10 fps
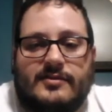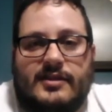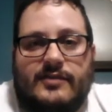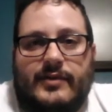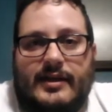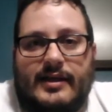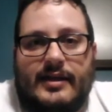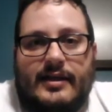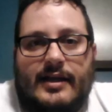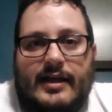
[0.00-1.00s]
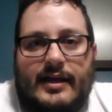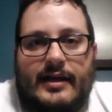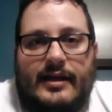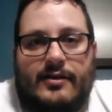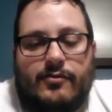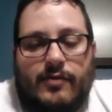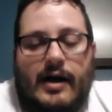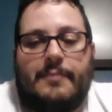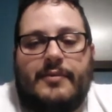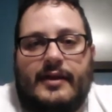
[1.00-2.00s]
if we can get a
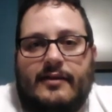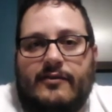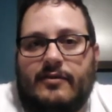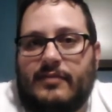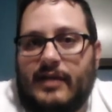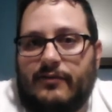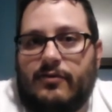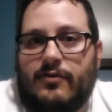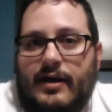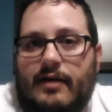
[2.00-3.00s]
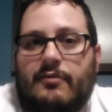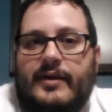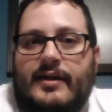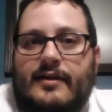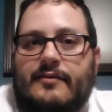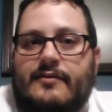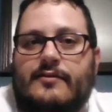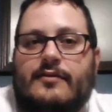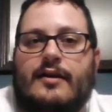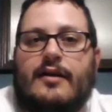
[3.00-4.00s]
crop in some level ground where we can
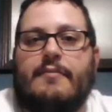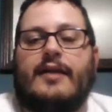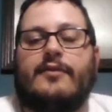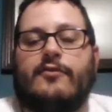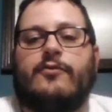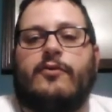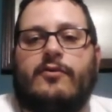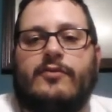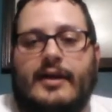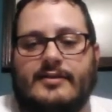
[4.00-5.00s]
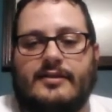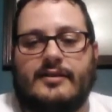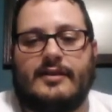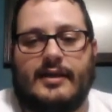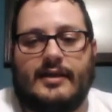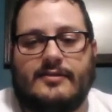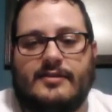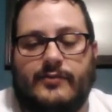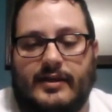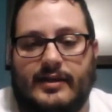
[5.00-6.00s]
amend the soil nicely and see
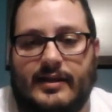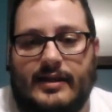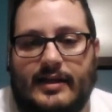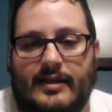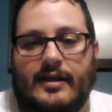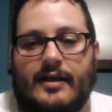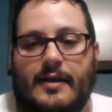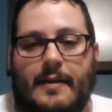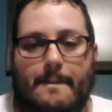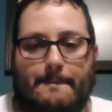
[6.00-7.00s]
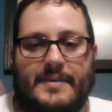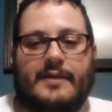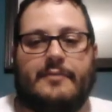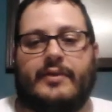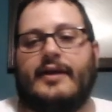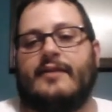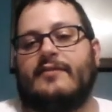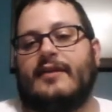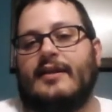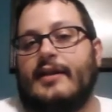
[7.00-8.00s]
if we can get big plants
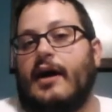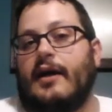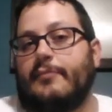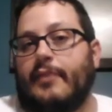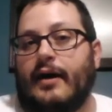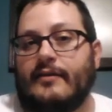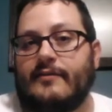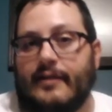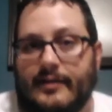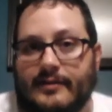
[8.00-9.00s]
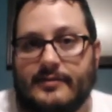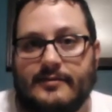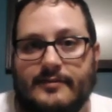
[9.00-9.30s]
in non-pot settings.